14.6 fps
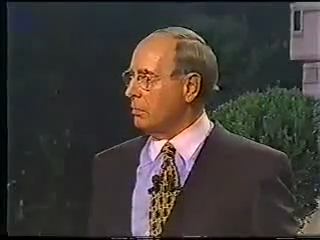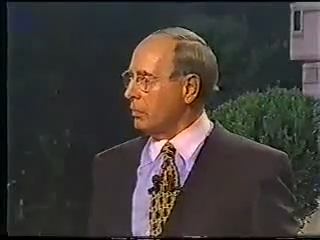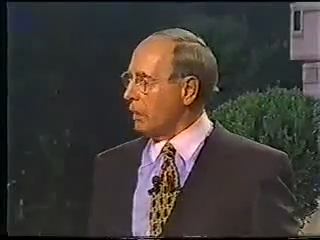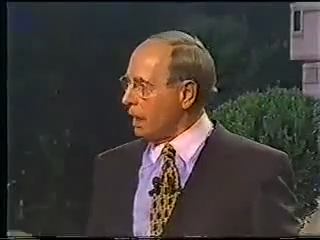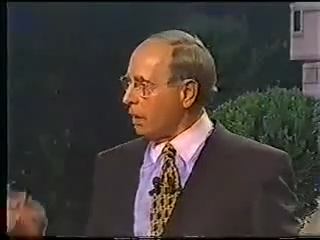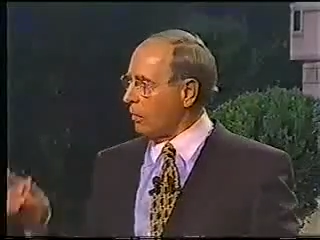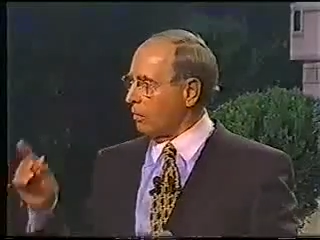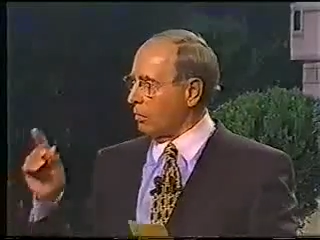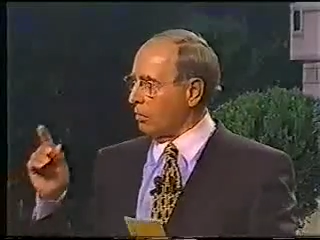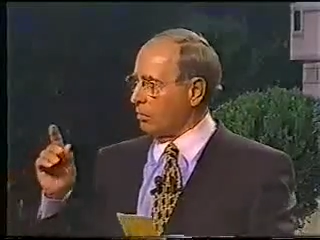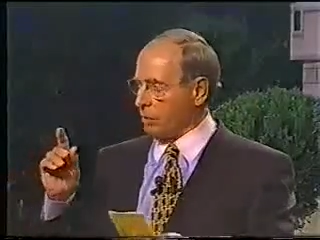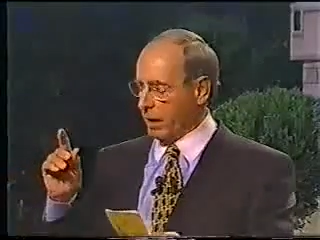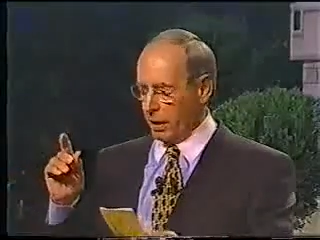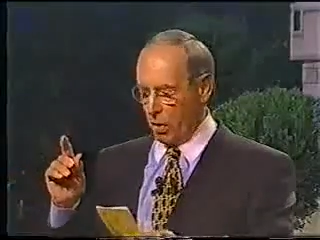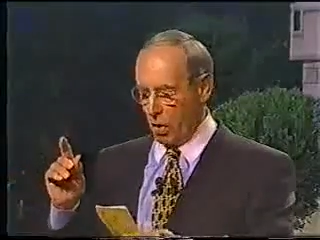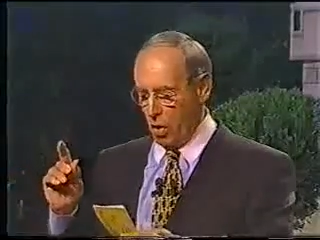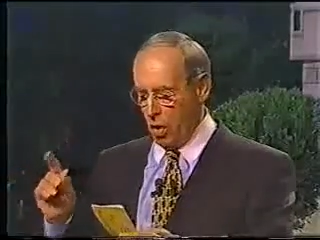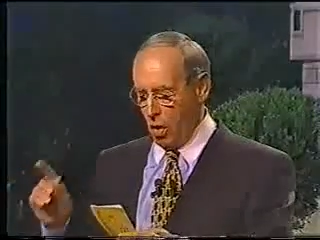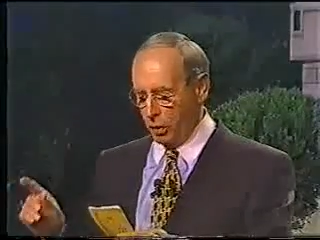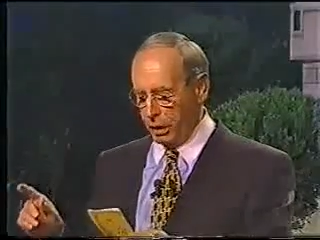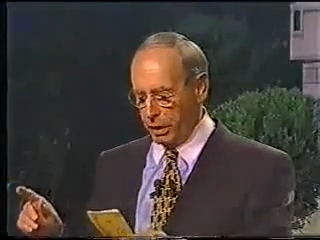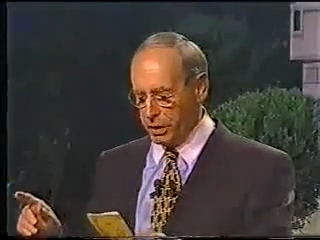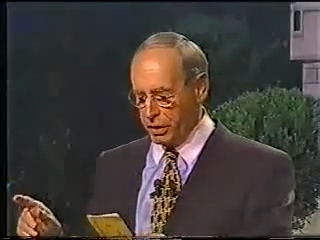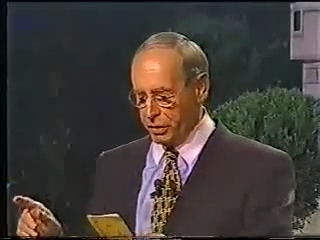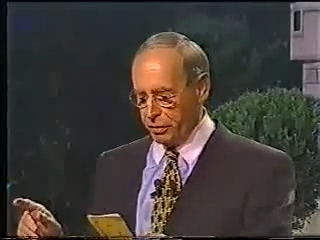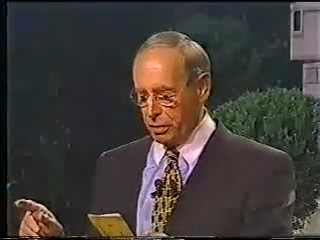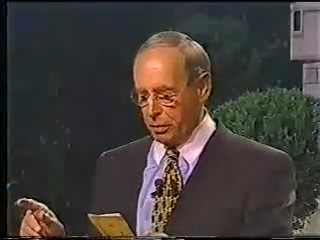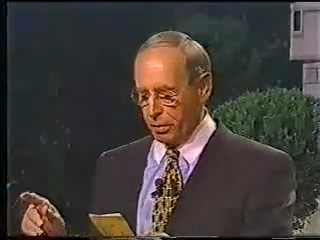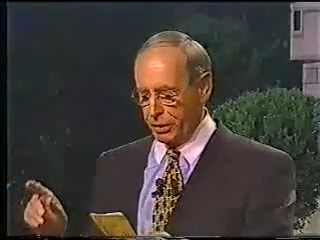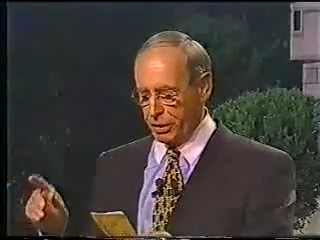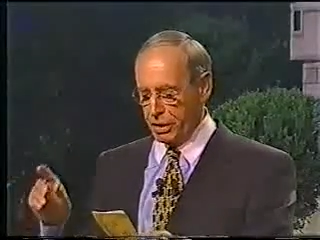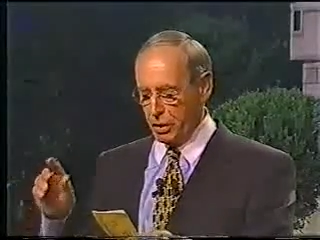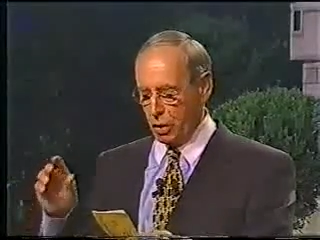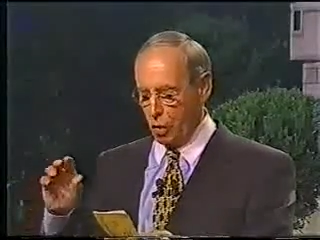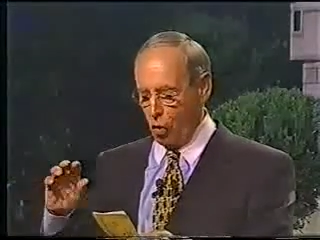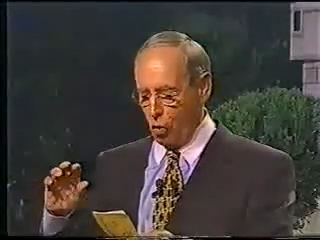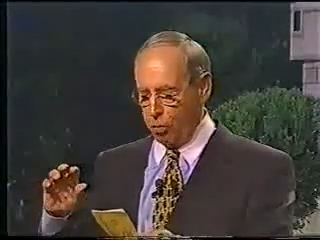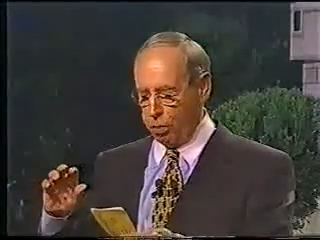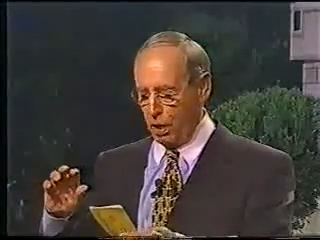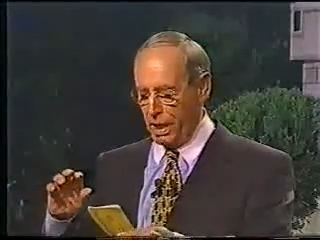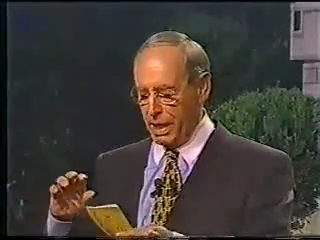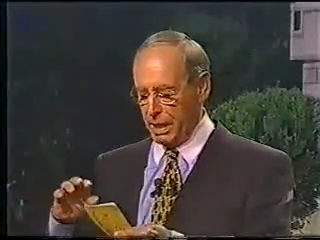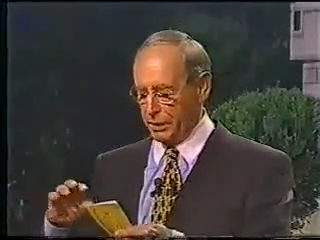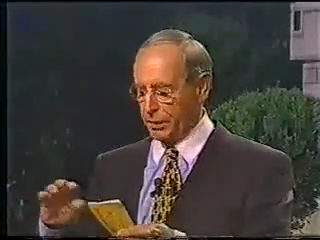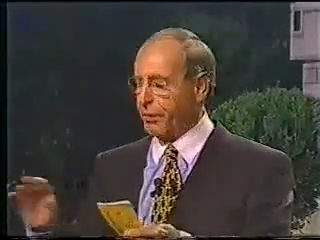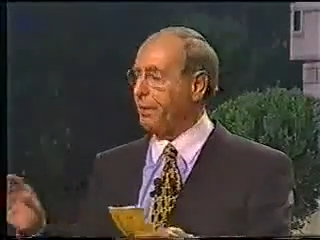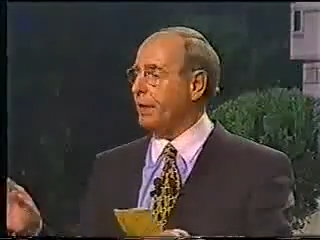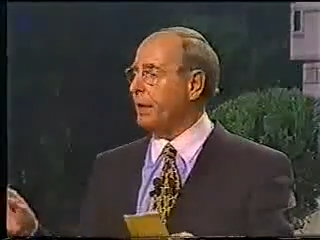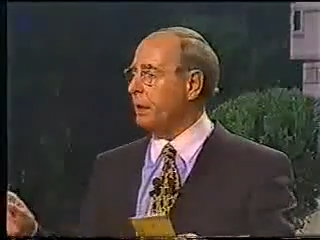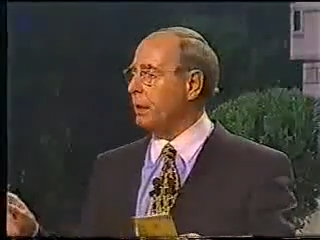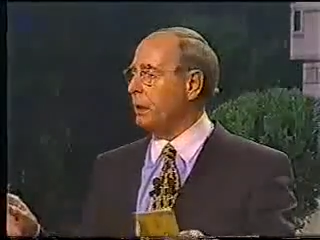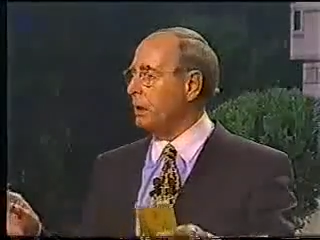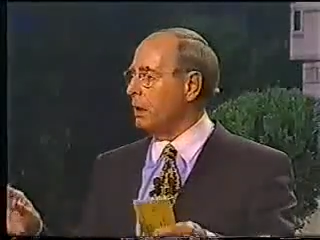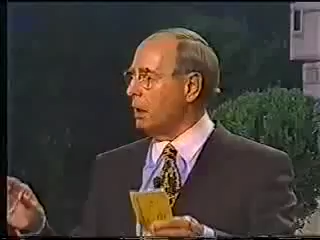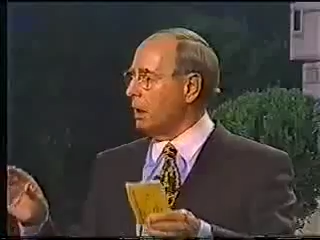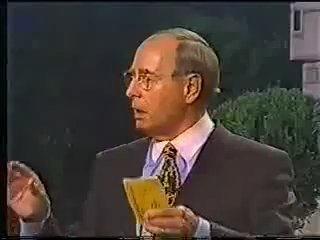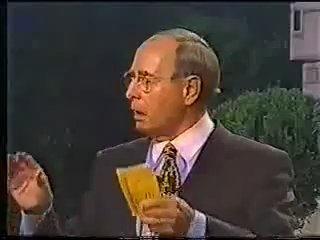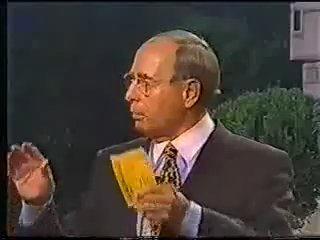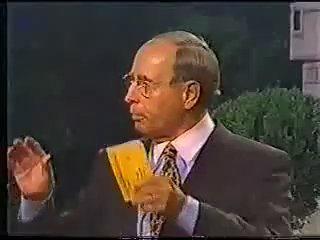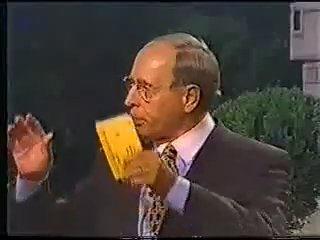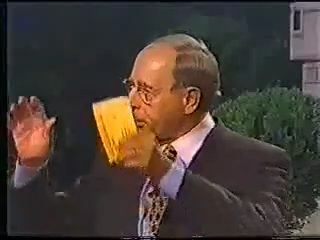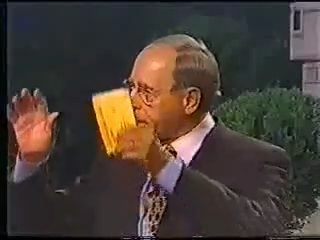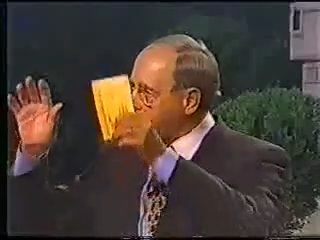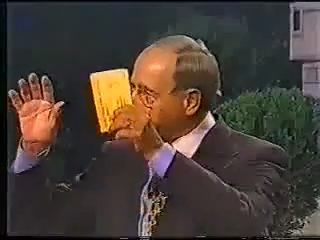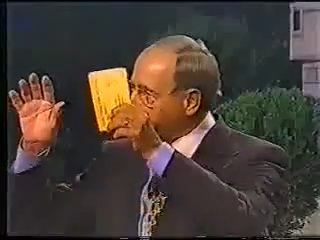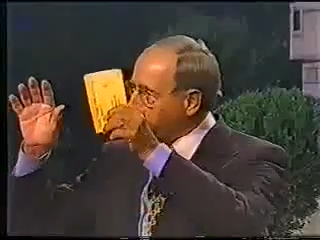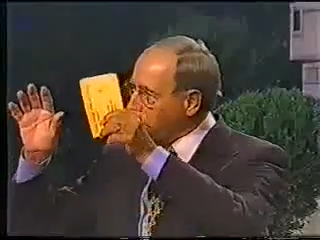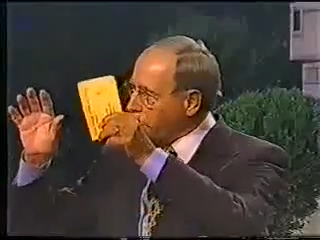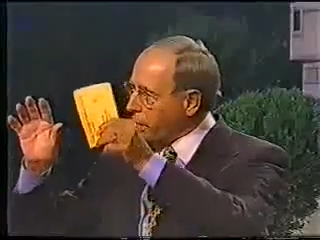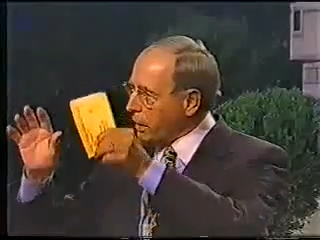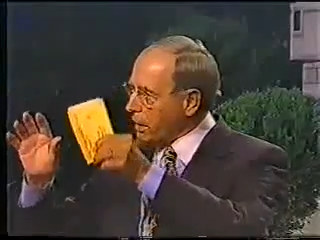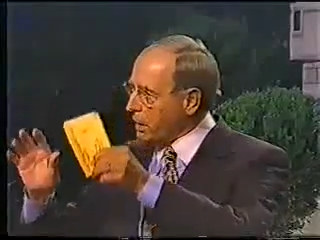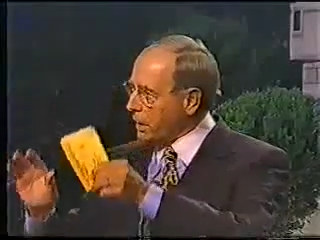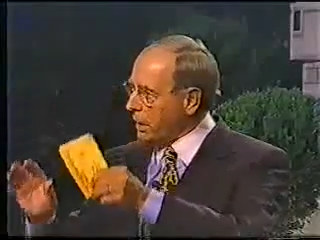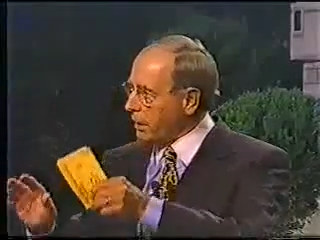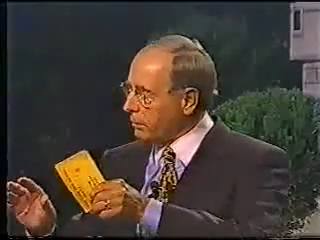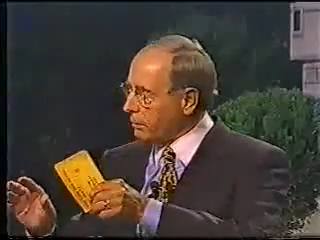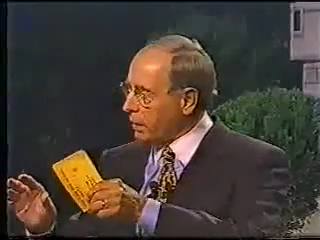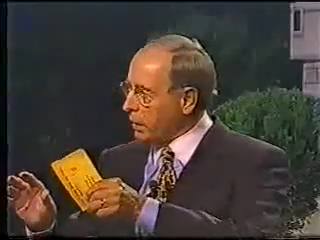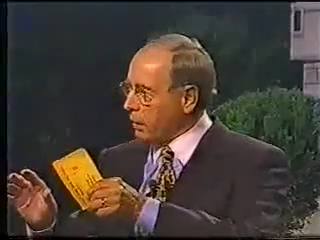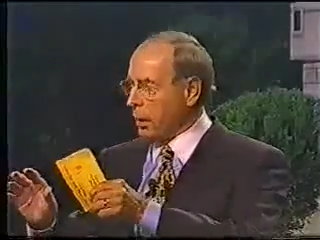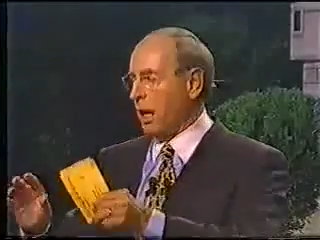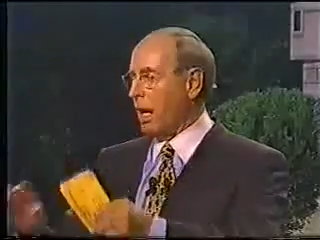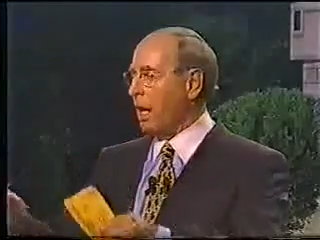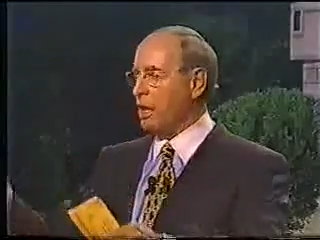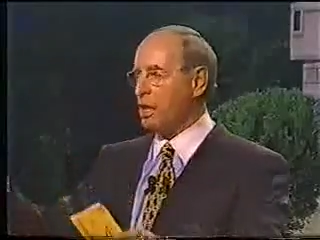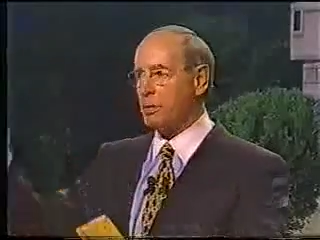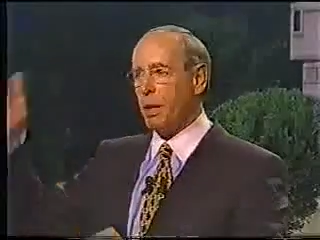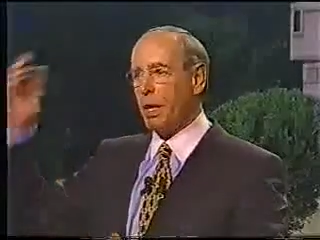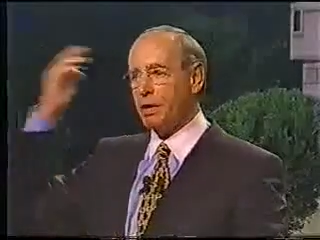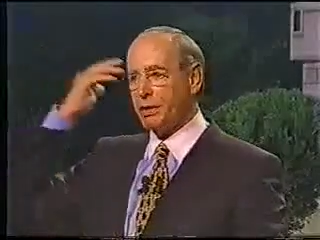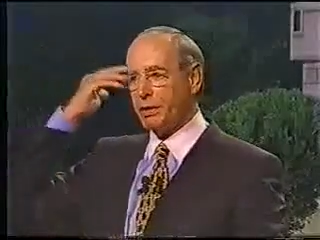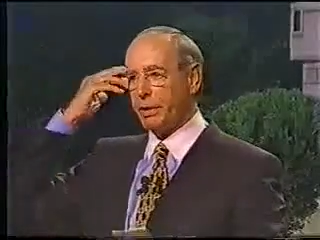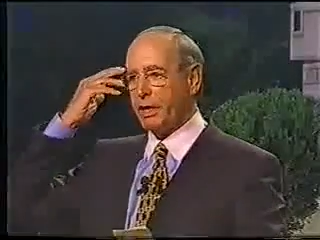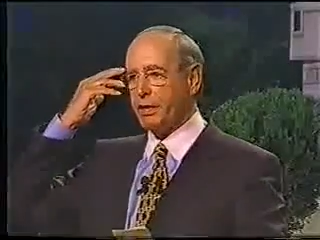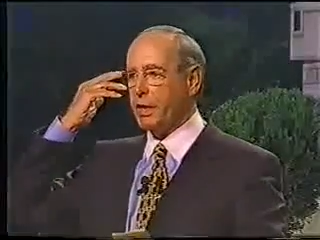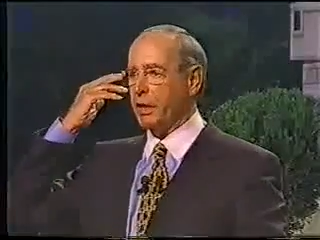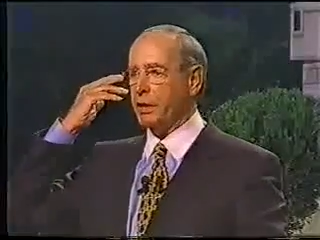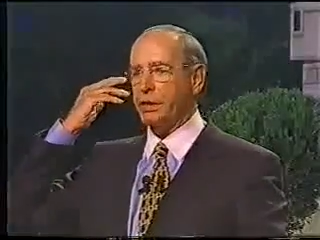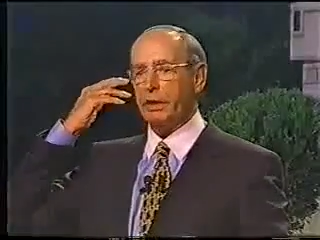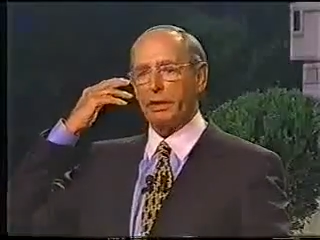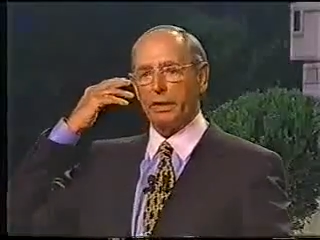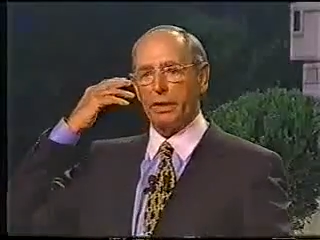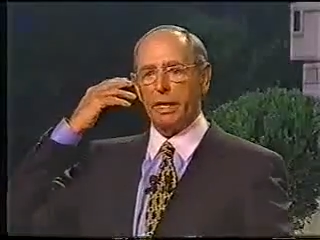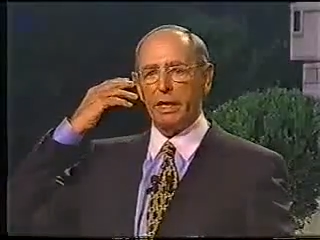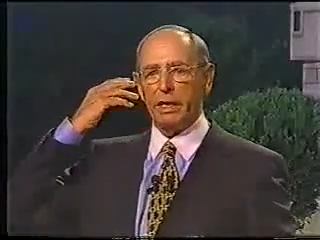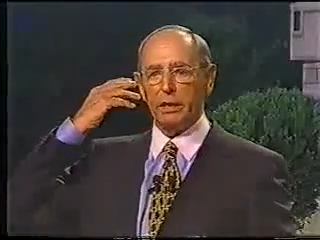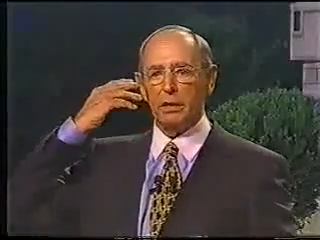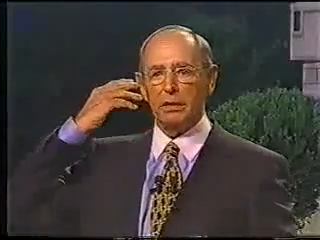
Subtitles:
Now, that all gets through with this whole plan thing of protecting the line. Now, our sponsor, I checked the other day,